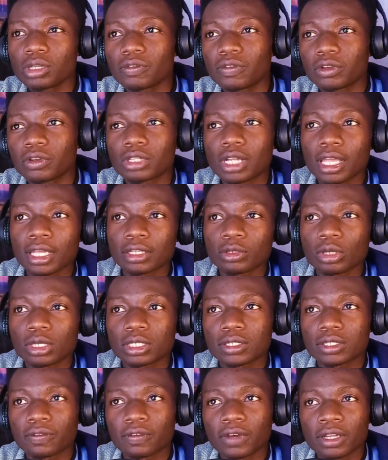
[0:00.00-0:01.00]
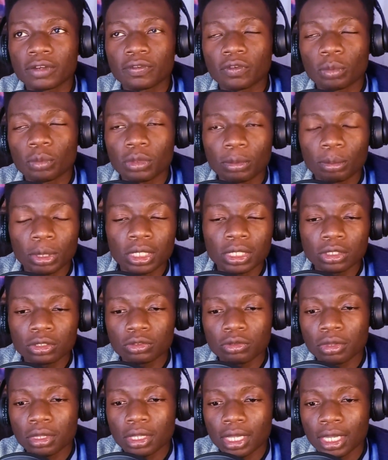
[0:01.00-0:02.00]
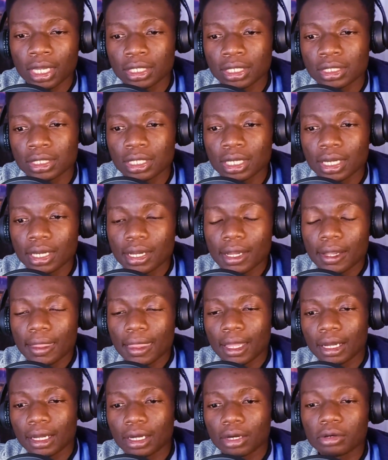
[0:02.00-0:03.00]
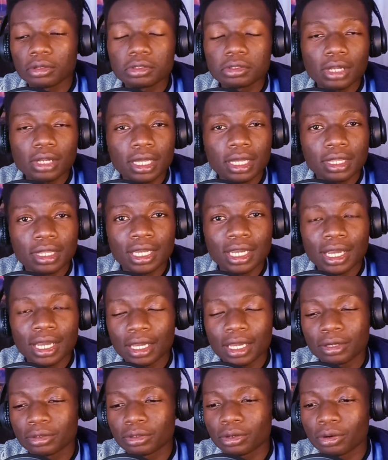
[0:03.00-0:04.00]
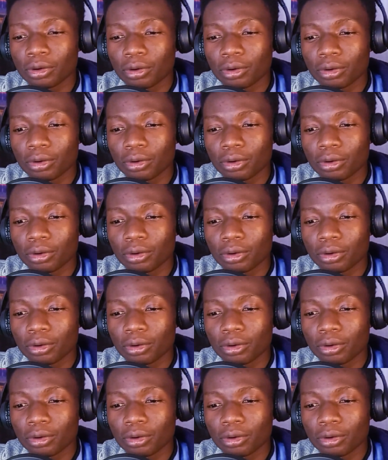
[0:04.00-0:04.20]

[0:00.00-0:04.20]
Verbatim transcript: one felt like it was a fight from the beginning to the end. I also like the guy,